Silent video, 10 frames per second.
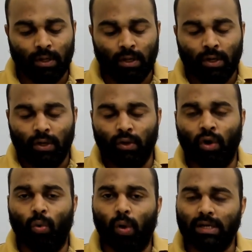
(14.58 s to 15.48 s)
You know
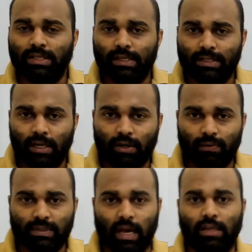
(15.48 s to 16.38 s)
what is the result of
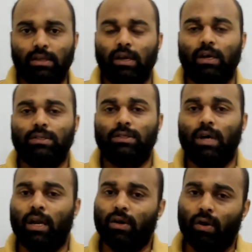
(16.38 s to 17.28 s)
sin 3x
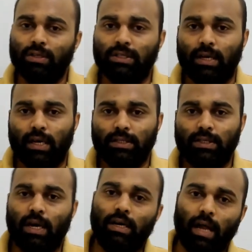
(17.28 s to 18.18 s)
and cos 3x
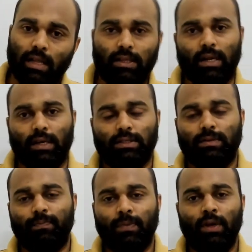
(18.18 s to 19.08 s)
and tan 3x?
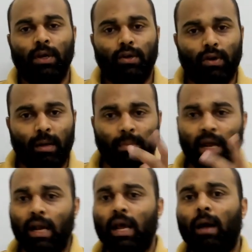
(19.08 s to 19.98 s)
Today
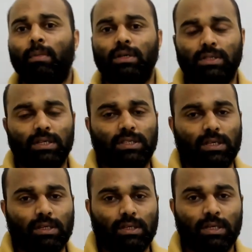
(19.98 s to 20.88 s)
mainly I'm
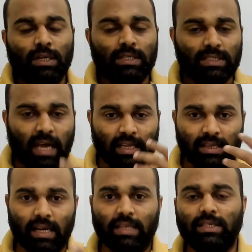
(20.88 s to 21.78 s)
discussing sin
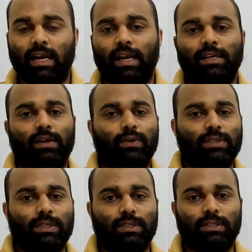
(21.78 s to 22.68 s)
3x related
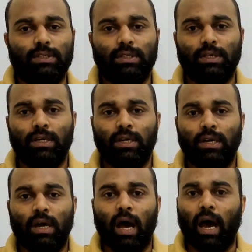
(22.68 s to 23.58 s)
questions
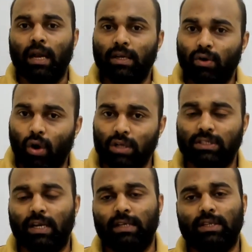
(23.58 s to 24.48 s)
and cos
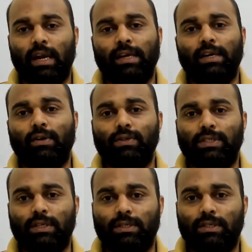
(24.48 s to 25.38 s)
3x related
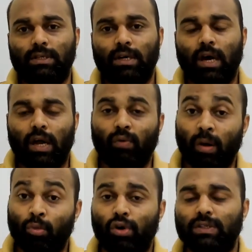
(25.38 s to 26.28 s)
questions, and one
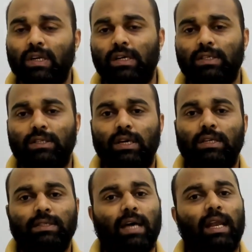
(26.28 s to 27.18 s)
more result is there,
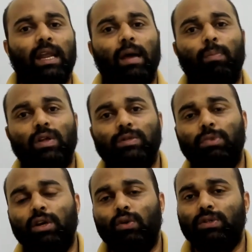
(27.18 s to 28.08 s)
sin a plus b
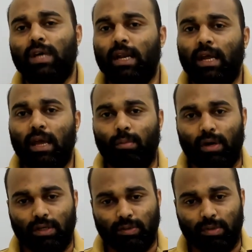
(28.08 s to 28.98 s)
into sin a
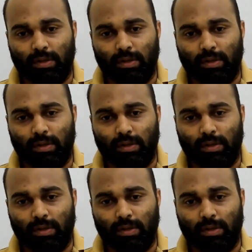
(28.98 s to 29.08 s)
minus b.